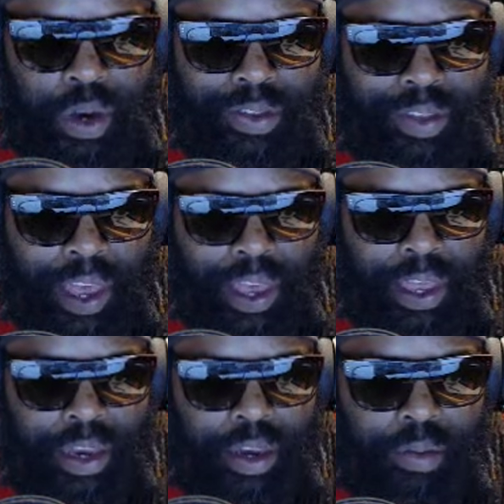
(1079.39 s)
he's
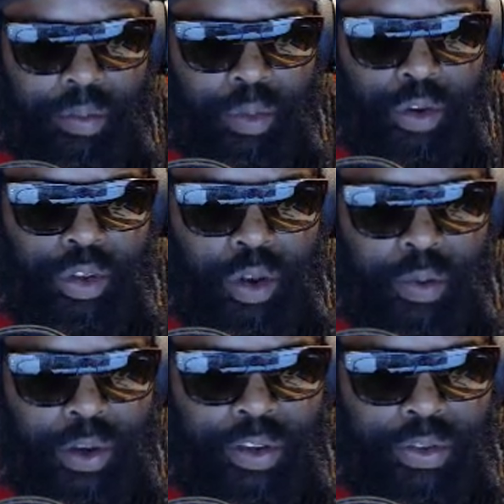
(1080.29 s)
saying more so than
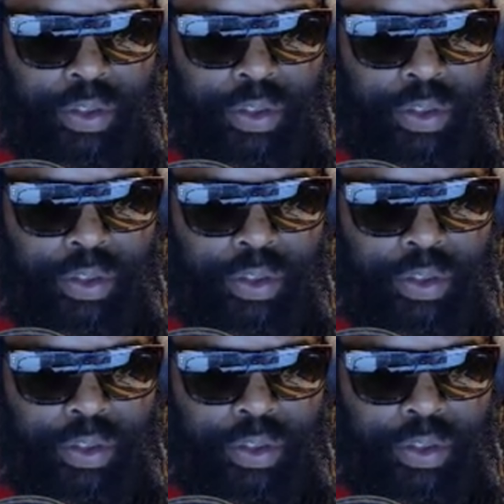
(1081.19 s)
what you're